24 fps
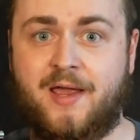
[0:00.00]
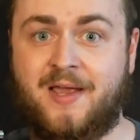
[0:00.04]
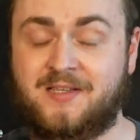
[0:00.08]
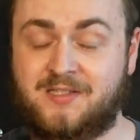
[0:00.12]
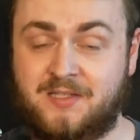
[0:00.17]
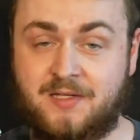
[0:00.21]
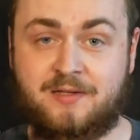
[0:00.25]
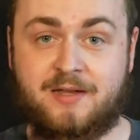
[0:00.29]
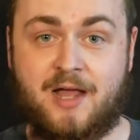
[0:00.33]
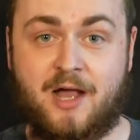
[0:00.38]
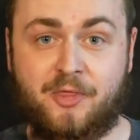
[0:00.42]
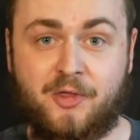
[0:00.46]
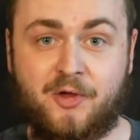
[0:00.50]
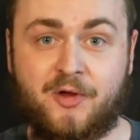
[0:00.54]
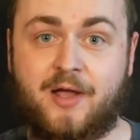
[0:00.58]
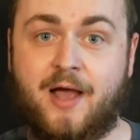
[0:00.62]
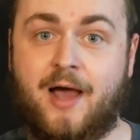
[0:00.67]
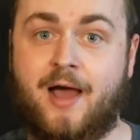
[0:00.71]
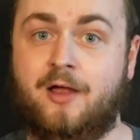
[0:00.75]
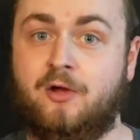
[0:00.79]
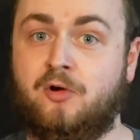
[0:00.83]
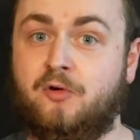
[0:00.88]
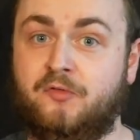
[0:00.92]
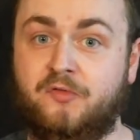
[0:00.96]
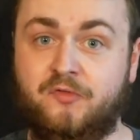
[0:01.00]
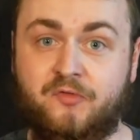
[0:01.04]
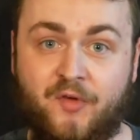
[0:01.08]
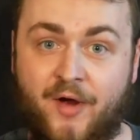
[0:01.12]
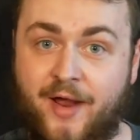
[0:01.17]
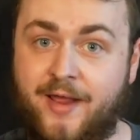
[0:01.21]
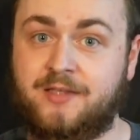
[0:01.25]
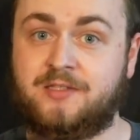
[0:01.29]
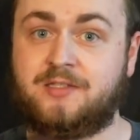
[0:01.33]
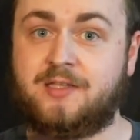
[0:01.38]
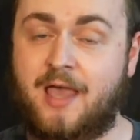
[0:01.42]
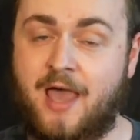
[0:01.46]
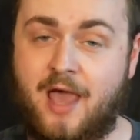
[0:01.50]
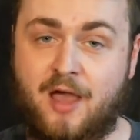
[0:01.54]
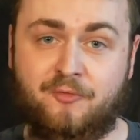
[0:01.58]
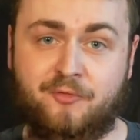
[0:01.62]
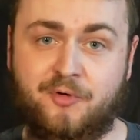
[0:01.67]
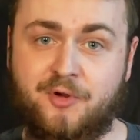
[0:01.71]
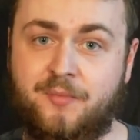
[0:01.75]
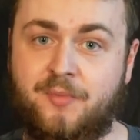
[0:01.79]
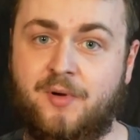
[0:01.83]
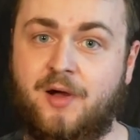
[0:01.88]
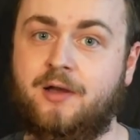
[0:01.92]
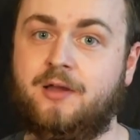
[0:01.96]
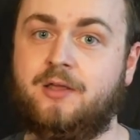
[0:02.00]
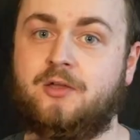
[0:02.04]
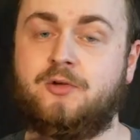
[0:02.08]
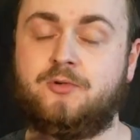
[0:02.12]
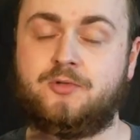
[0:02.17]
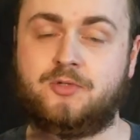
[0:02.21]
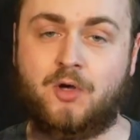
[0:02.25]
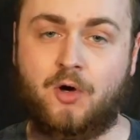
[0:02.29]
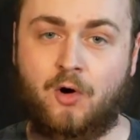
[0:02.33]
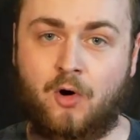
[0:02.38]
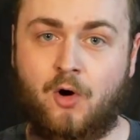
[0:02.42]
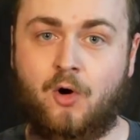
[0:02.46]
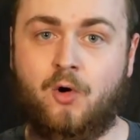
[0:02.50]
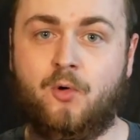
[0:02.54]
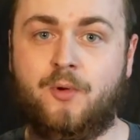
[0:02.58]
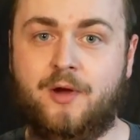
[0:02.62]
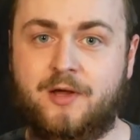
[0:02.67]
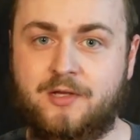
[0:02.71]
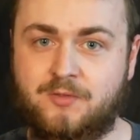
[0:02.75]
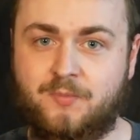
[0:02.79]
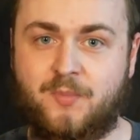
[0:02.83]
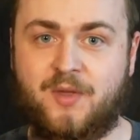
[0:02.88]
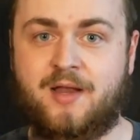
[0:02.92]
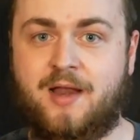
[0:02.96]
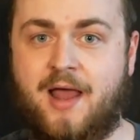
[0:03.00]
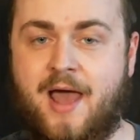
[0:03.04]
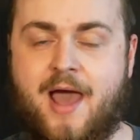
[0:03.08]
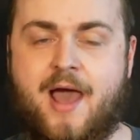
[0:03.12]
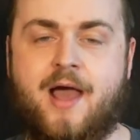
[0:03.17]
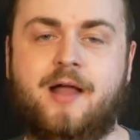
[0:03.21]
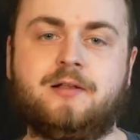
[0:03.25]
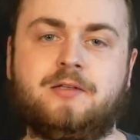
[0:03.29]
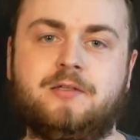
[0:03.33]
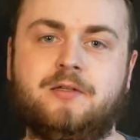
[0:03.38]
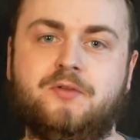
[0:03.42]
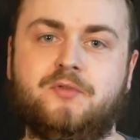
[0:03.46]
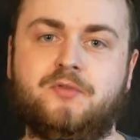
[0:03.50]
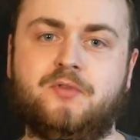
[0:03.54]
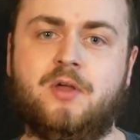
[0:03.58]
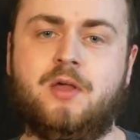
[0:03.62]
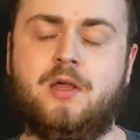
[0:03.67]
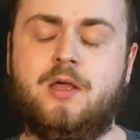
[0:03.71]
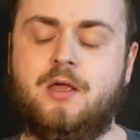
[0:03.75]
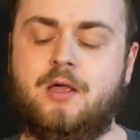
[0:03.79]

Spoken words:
He's another guy who fights everybody, who's always been active.